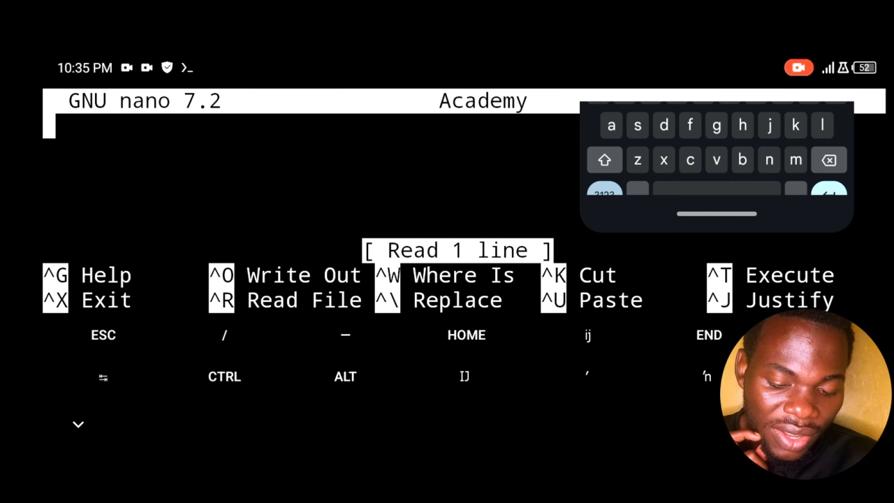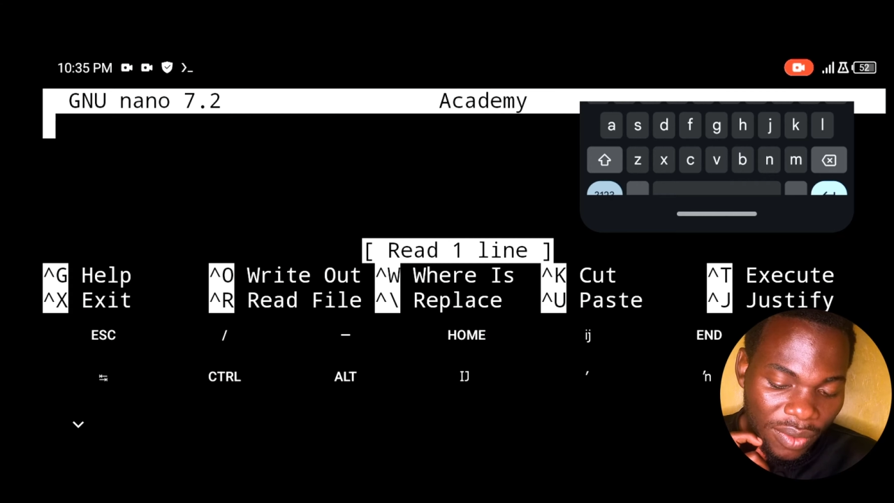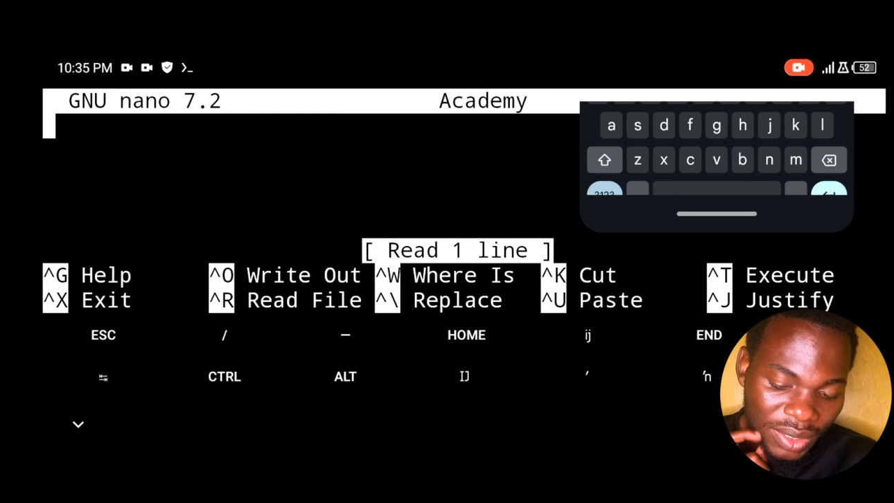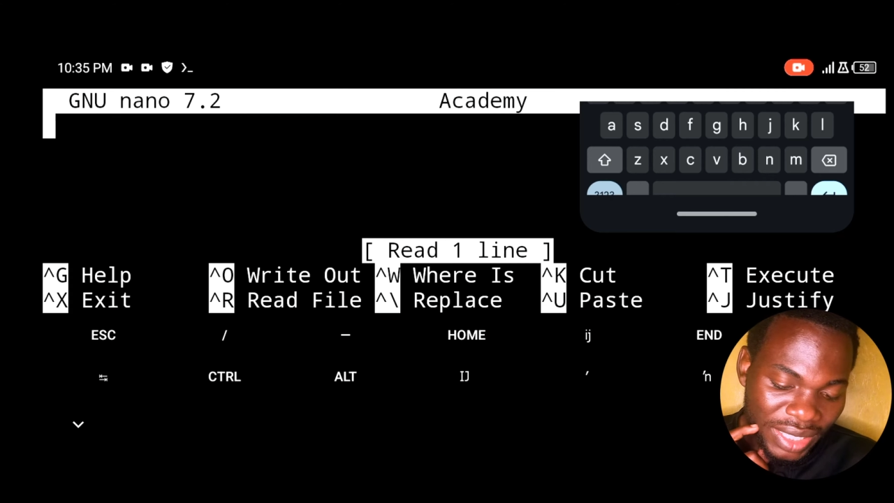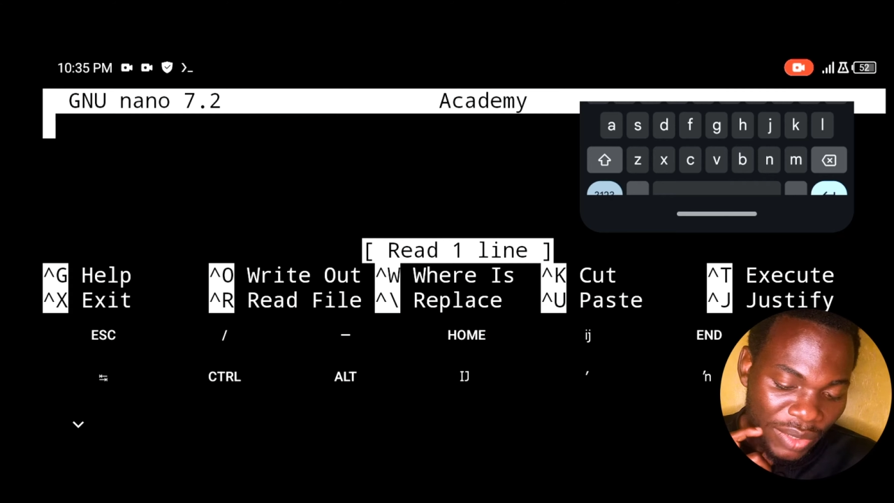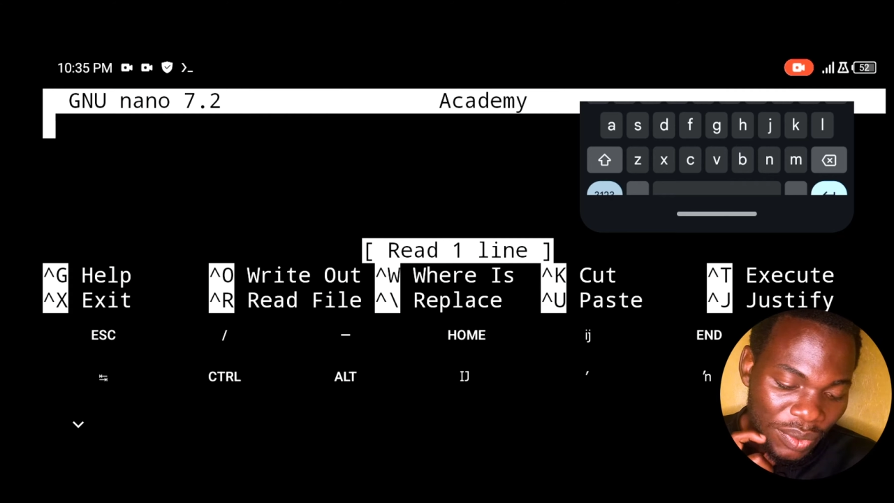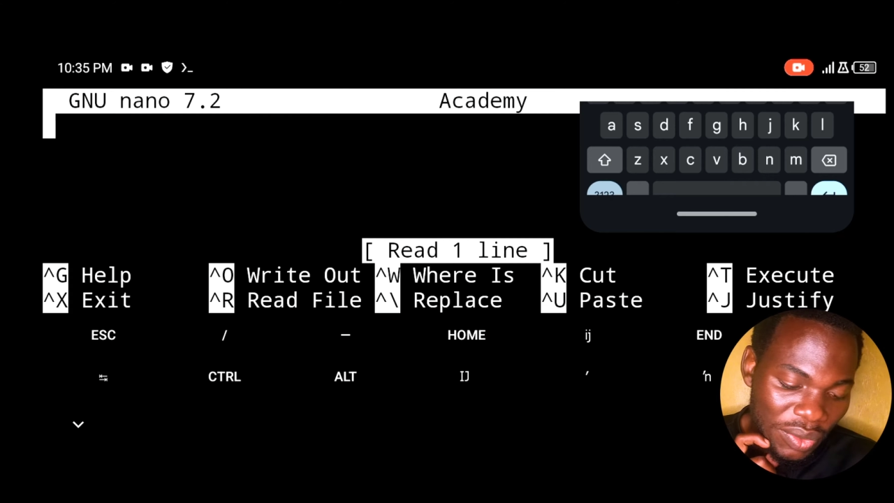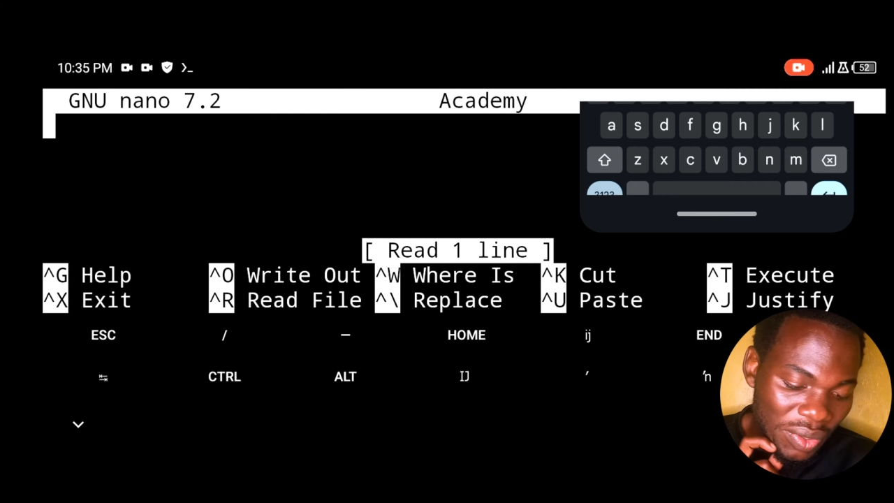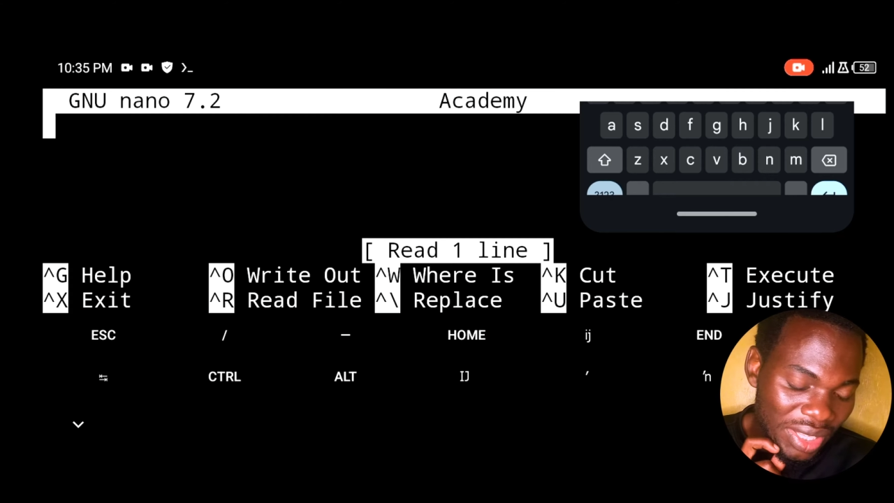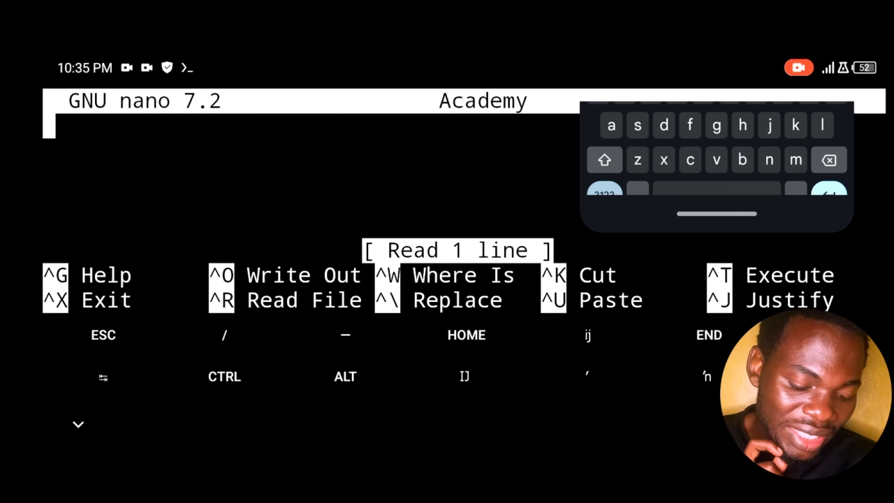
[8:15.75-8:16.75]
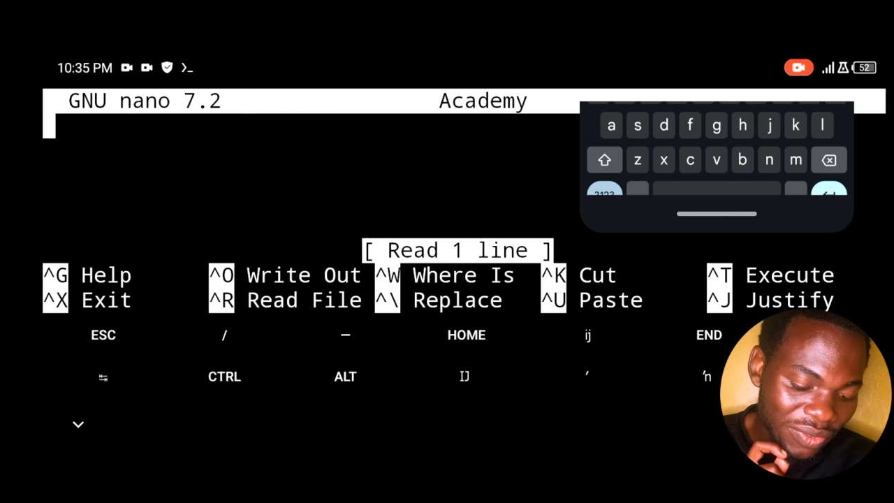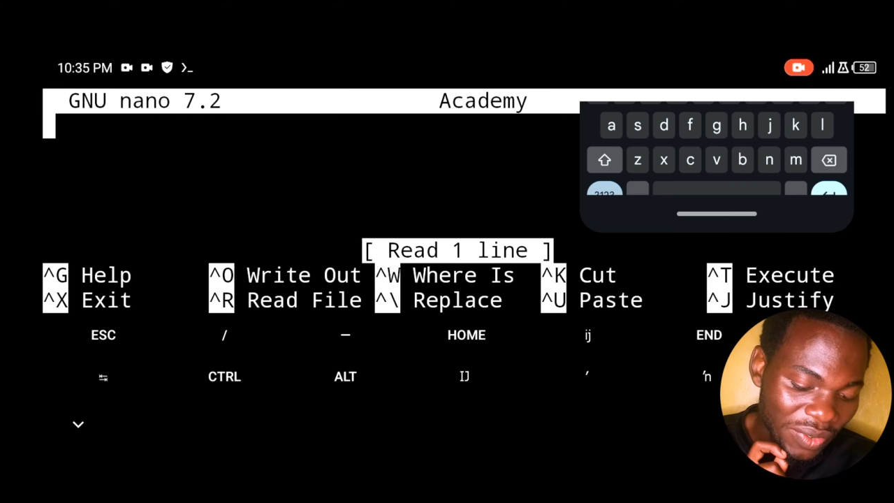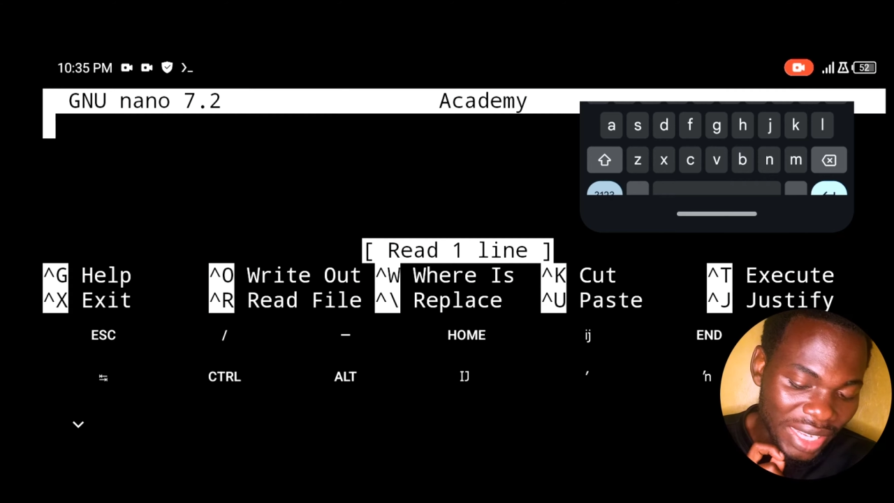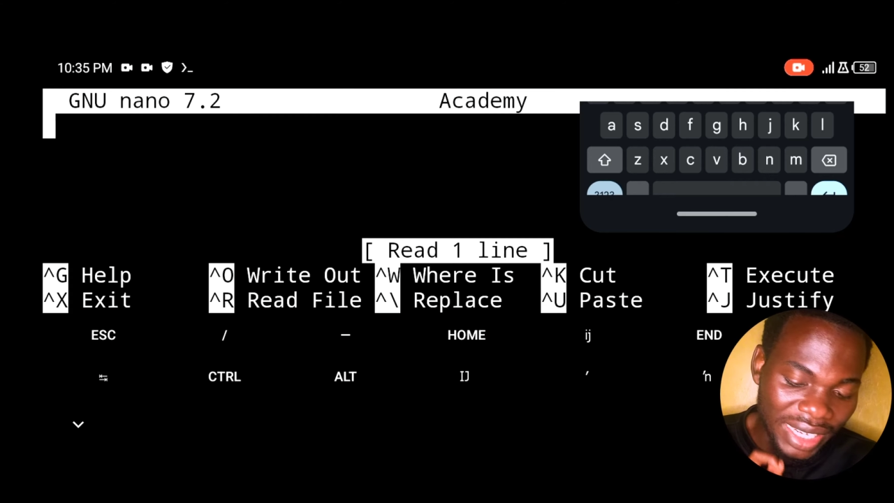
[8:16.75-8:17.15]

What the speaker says: What can we do in this file?